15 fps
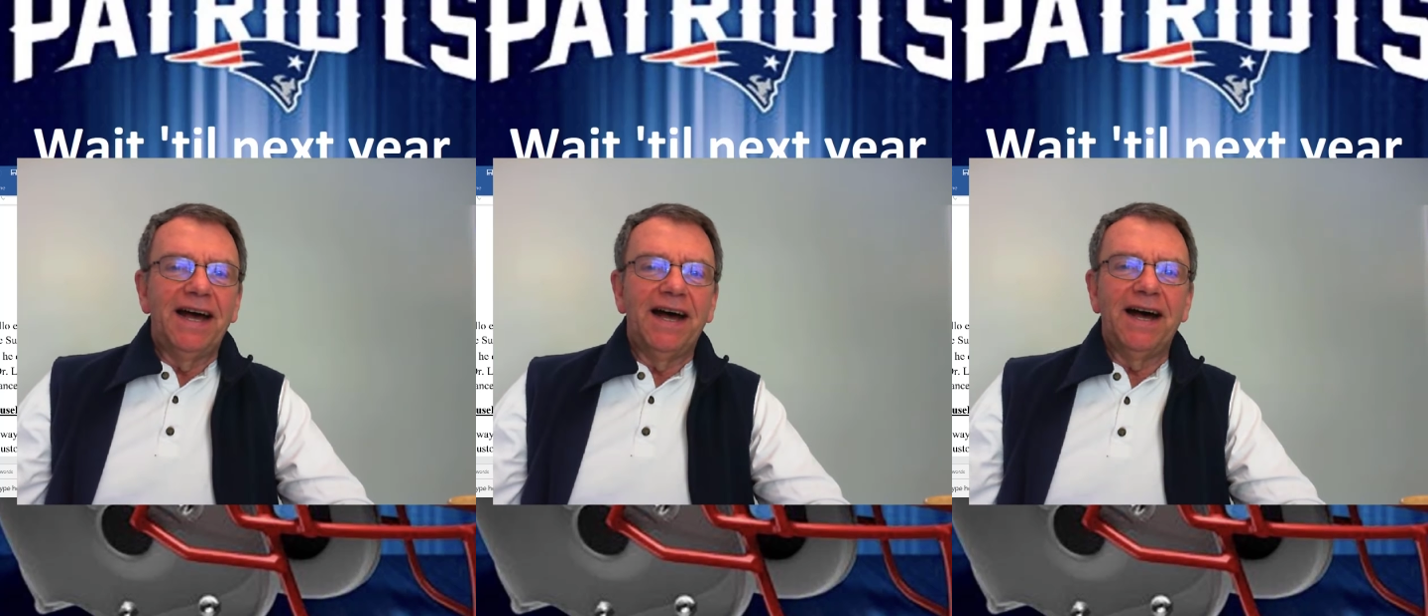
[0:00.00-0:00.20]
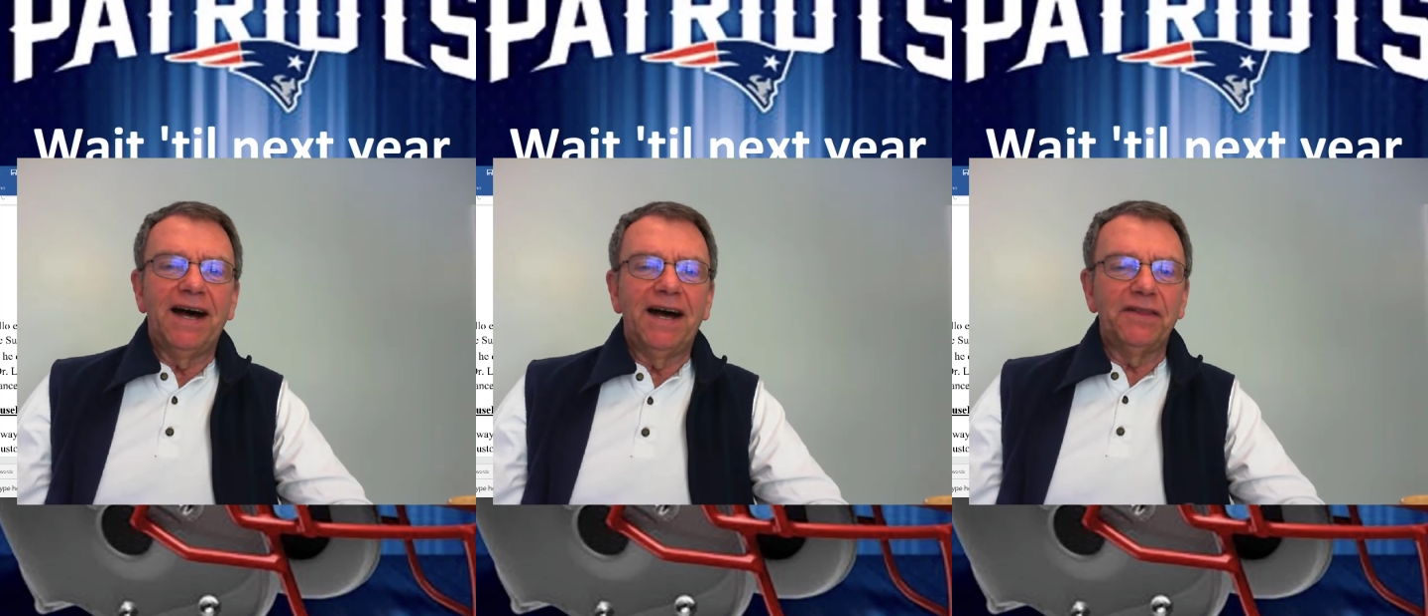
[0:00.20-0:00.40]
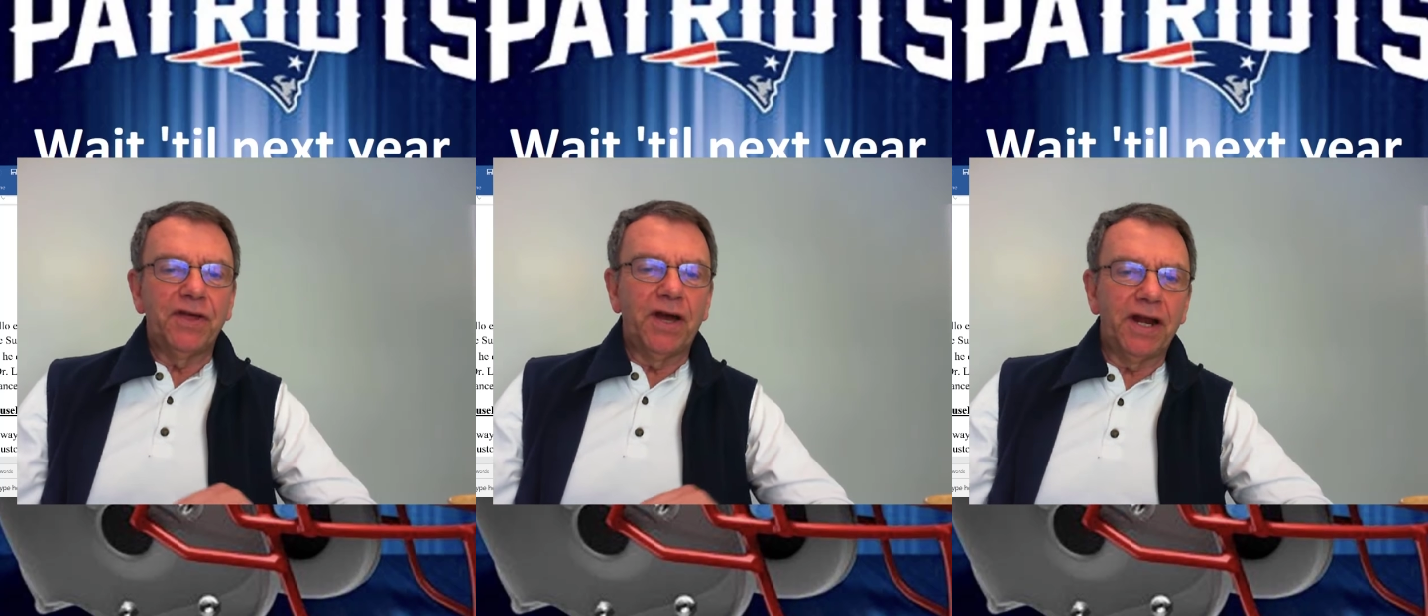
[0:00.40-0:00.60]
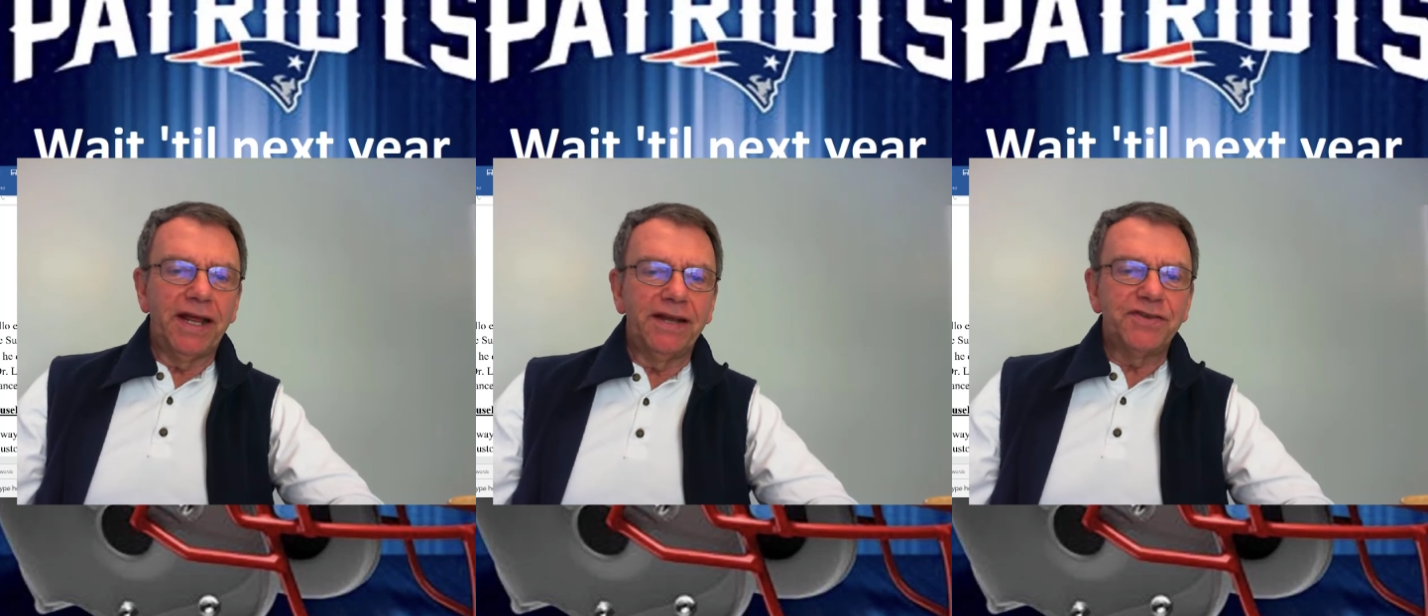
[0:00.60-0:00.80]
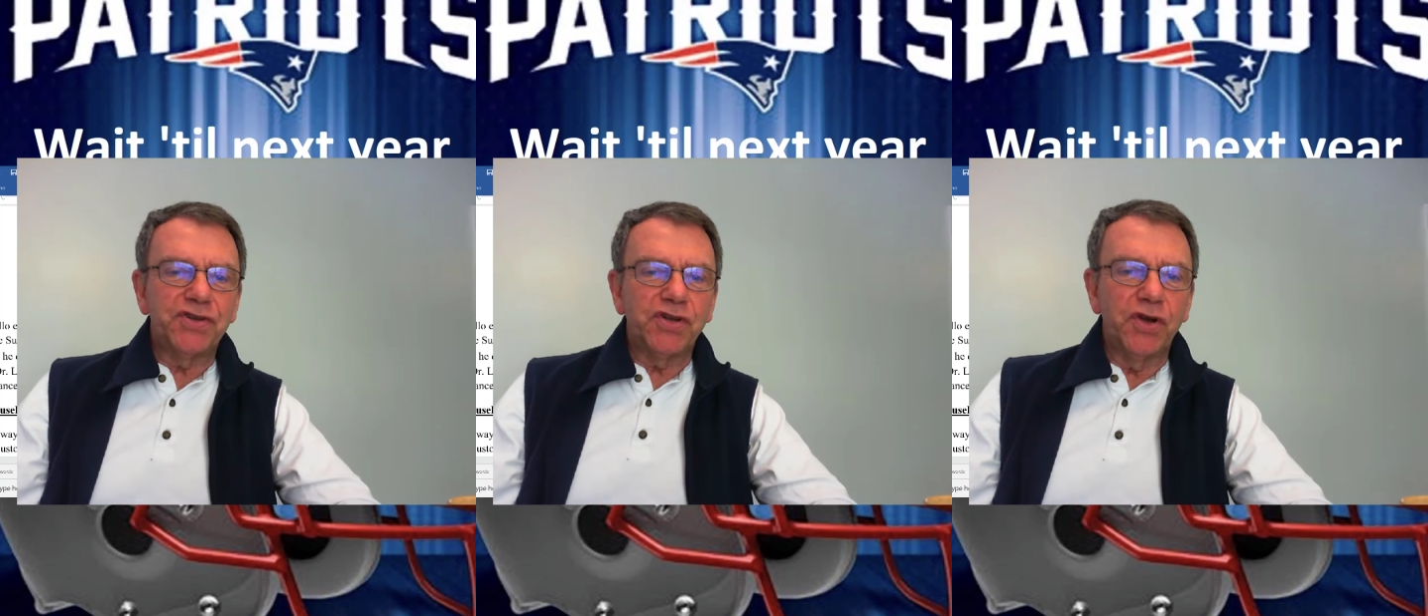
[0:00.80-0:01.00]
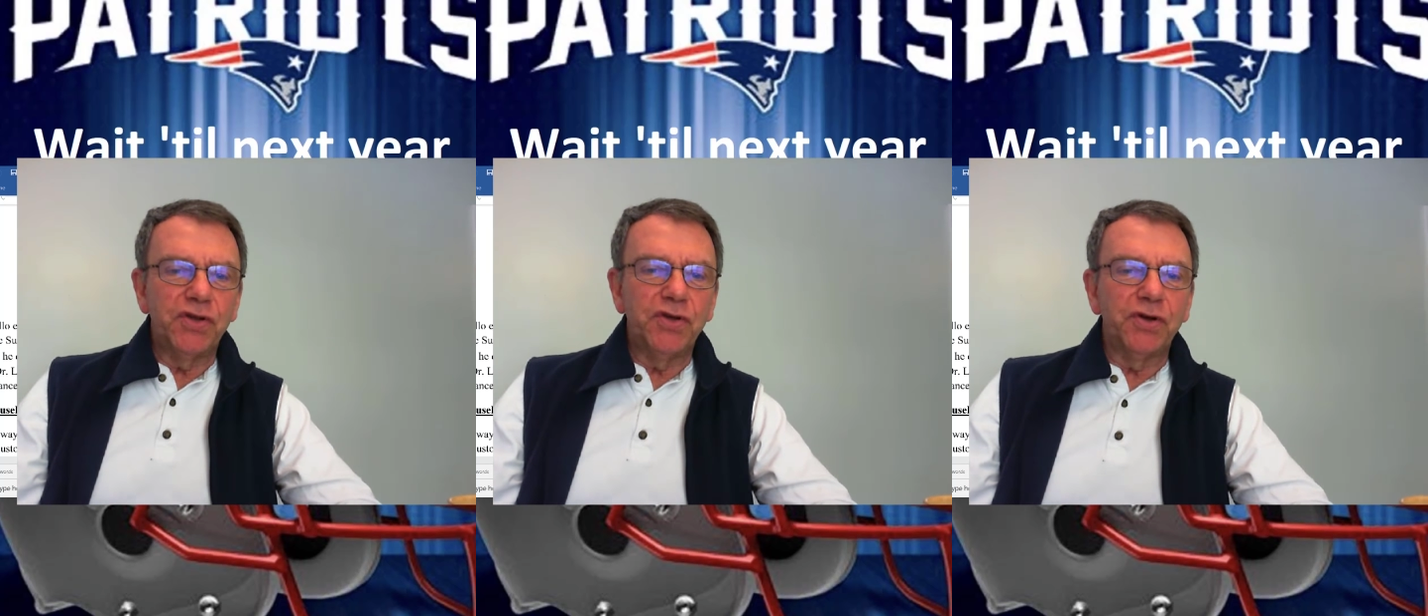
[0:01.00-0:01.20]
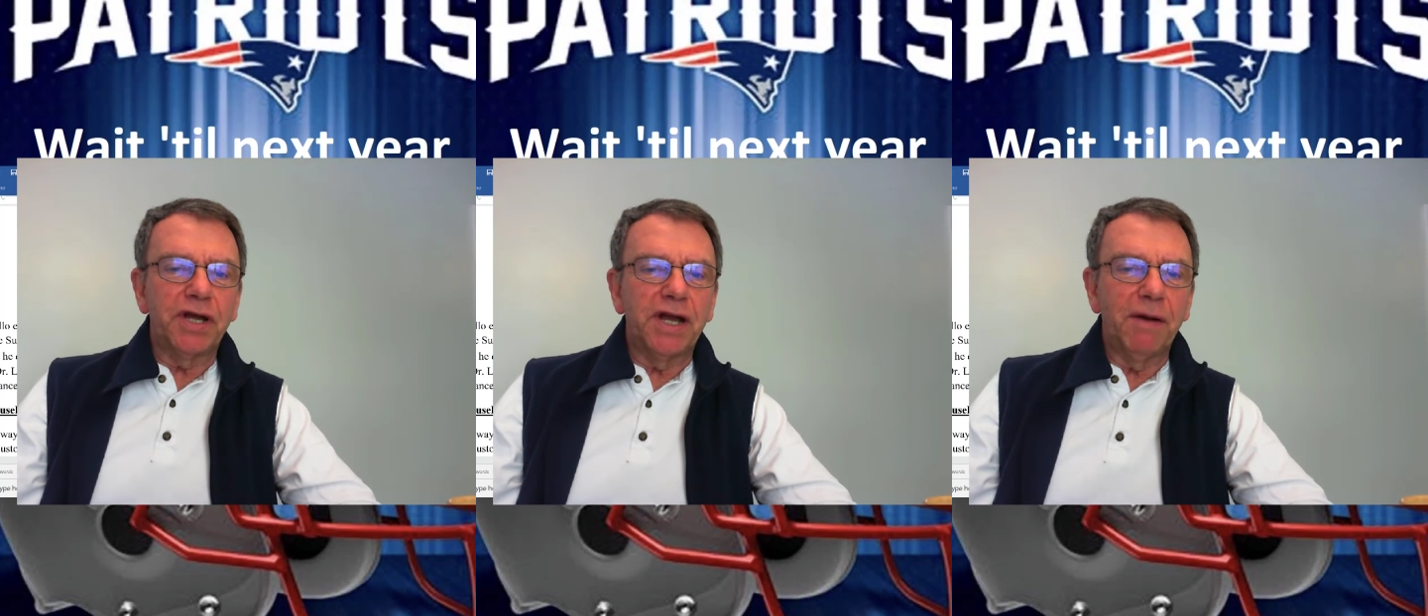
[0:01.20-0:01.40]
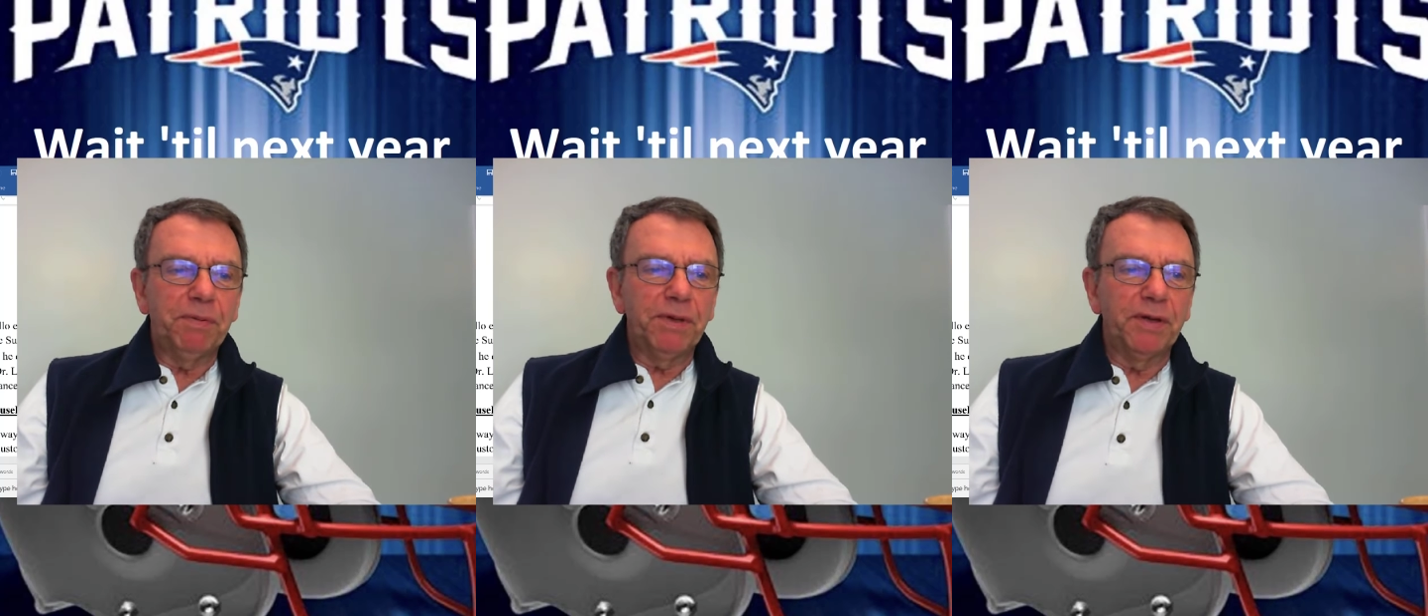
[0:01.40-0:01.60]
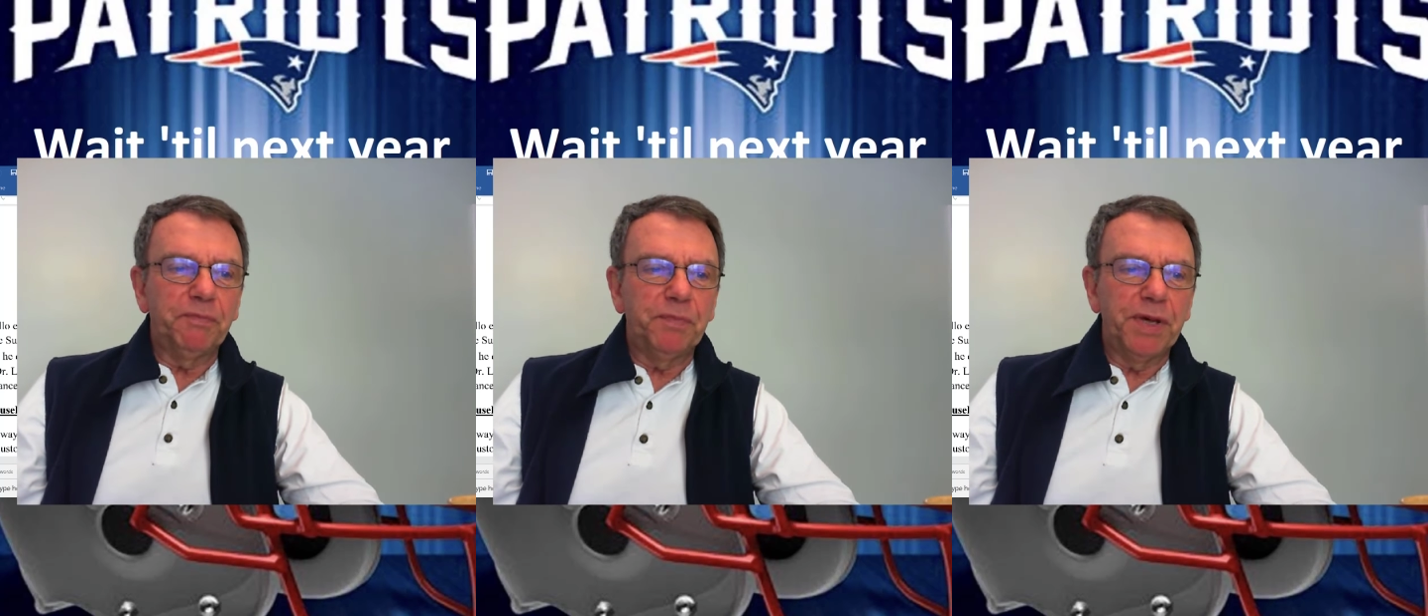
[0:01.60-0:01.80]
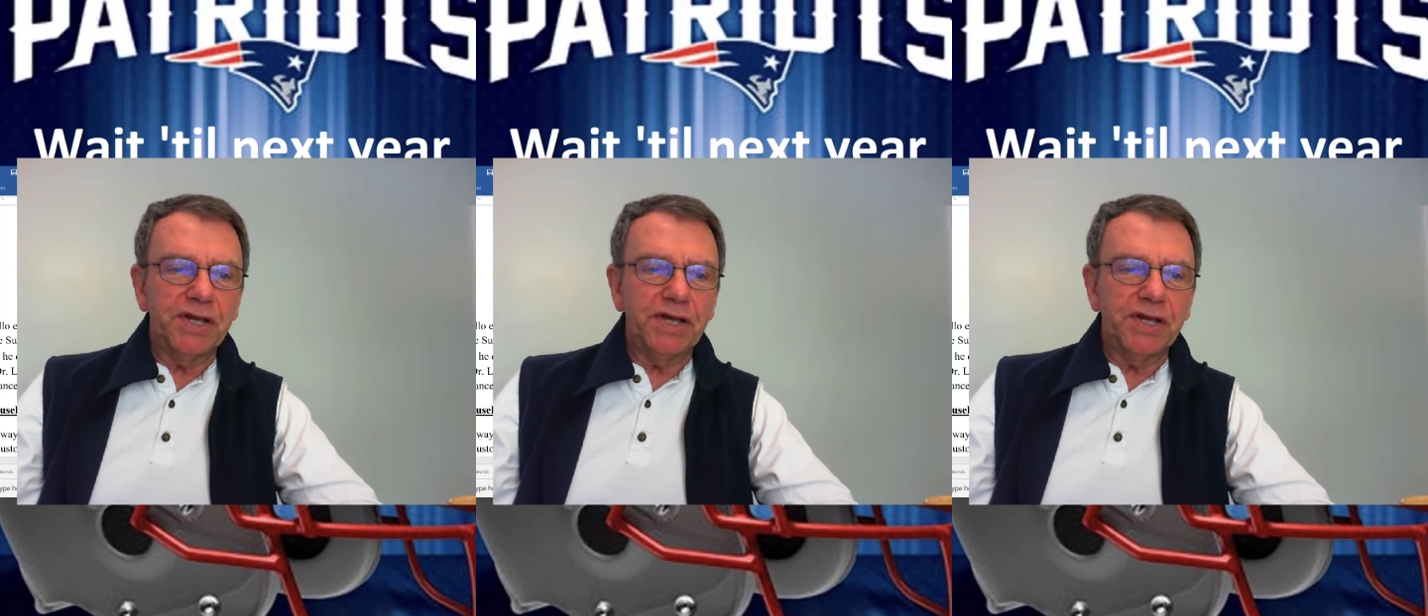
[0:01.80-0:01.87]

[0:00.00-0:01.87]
I thought I'd show you a couple of